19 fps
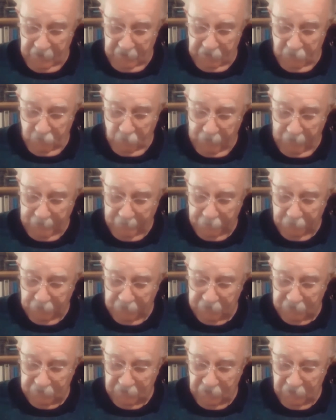the white
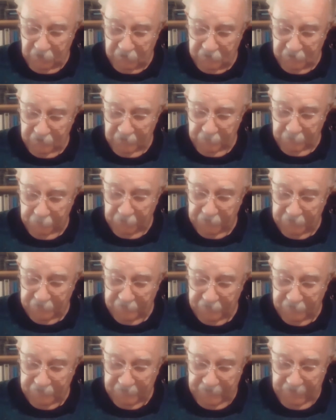button under the butt of
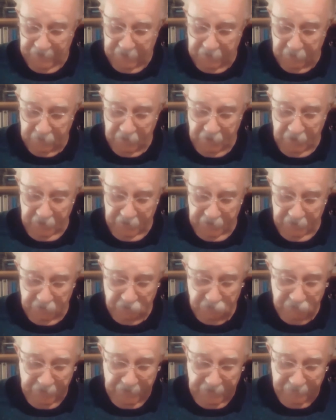her tail, the
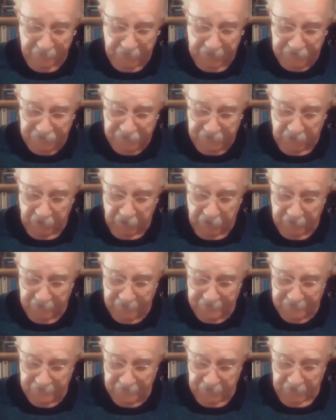green flashing
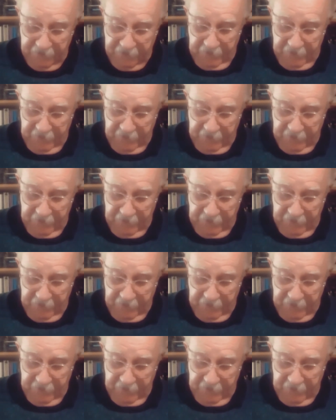eyes.